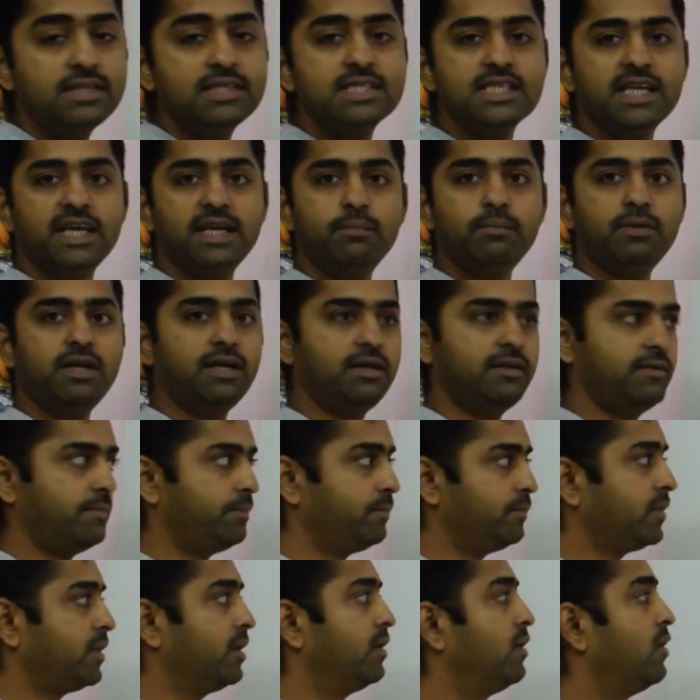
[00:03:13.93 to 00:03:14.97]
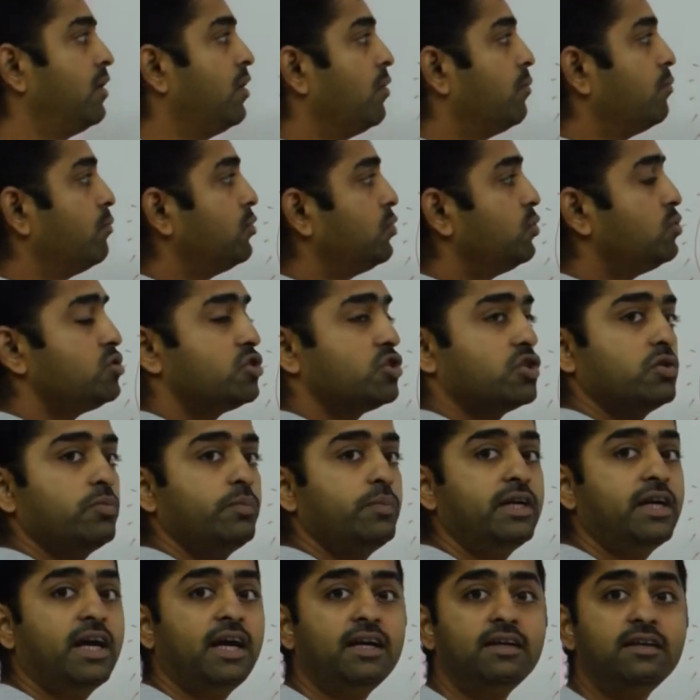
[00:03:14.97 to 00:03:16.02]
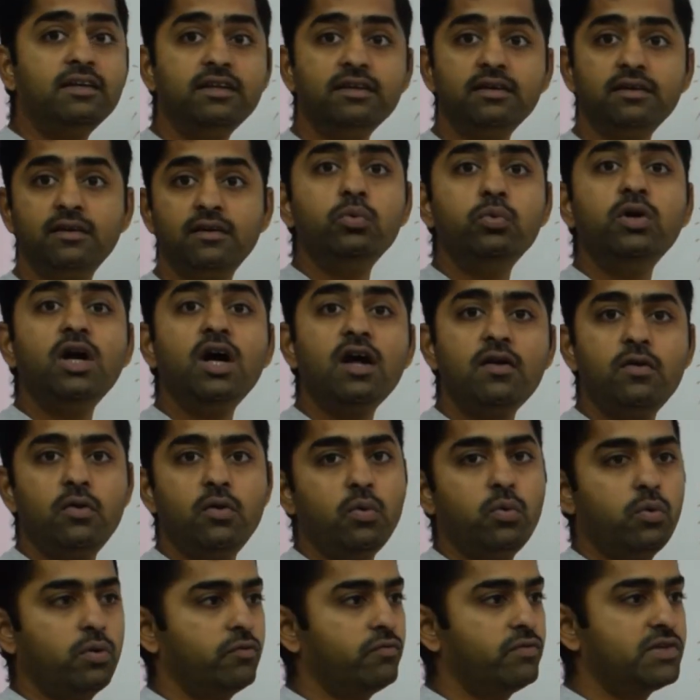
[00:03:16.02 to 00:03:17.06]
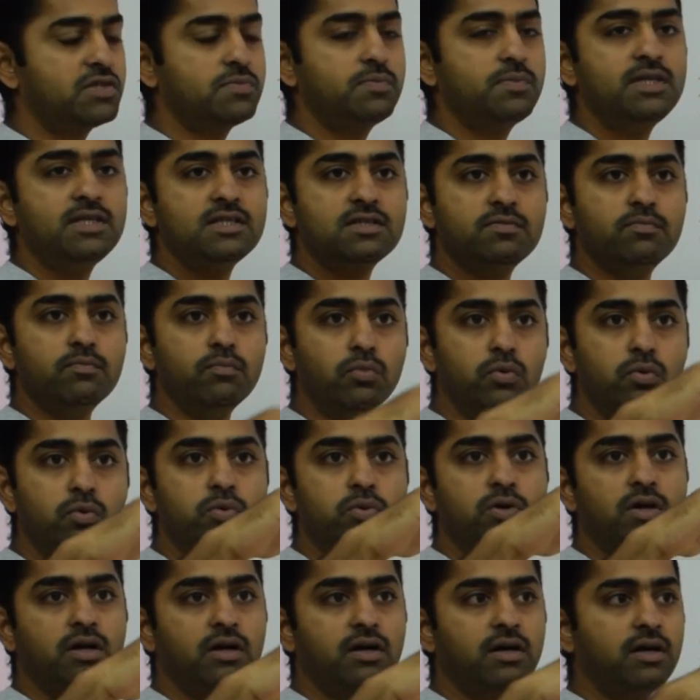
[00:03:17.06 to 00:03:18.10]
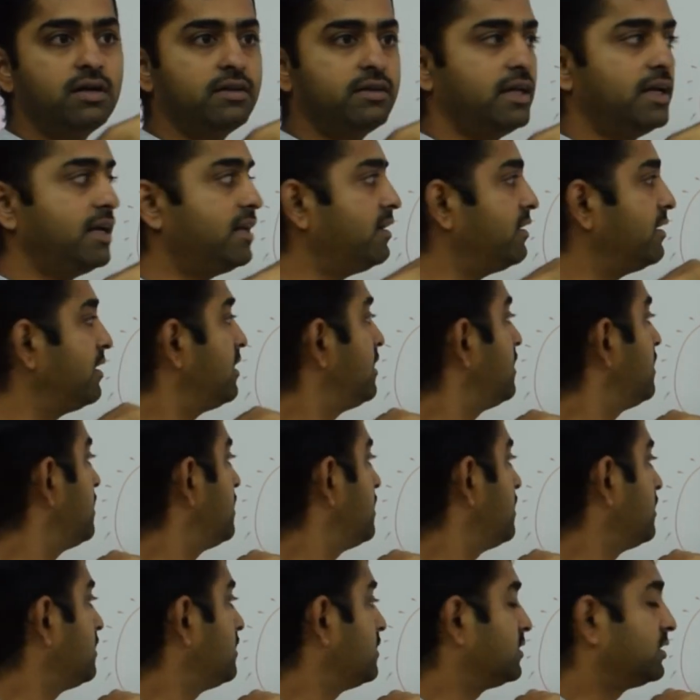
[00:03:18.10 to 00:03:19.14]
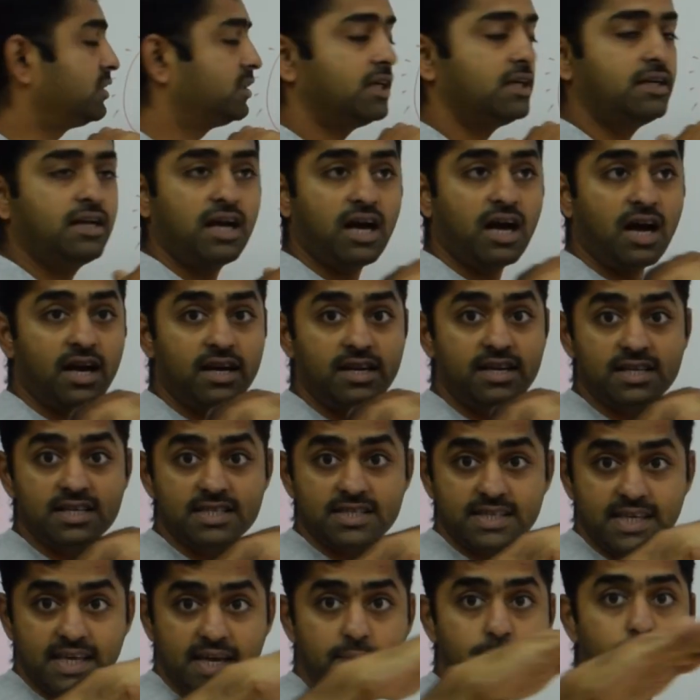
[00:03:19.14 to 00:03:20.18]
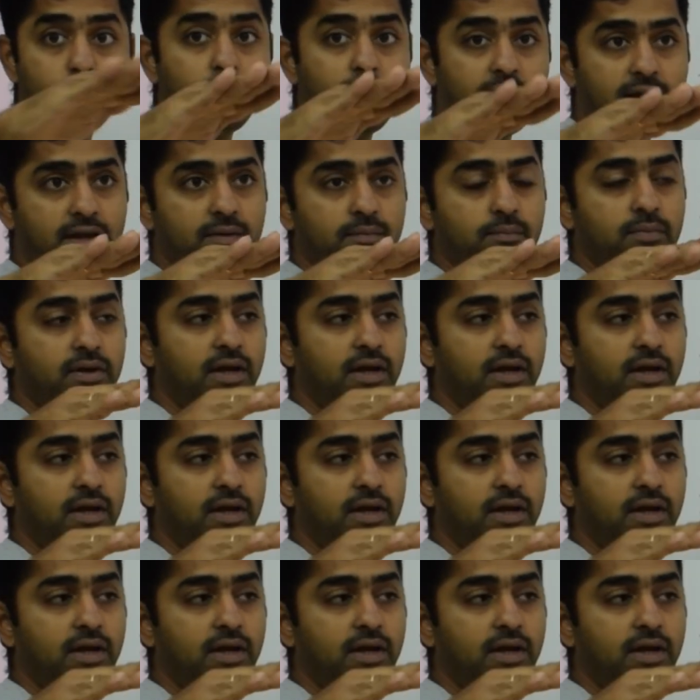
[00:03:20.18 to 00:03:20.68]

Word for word: same line. Moon should be at the lunar node, which means moon, earth and sun are in the same plane.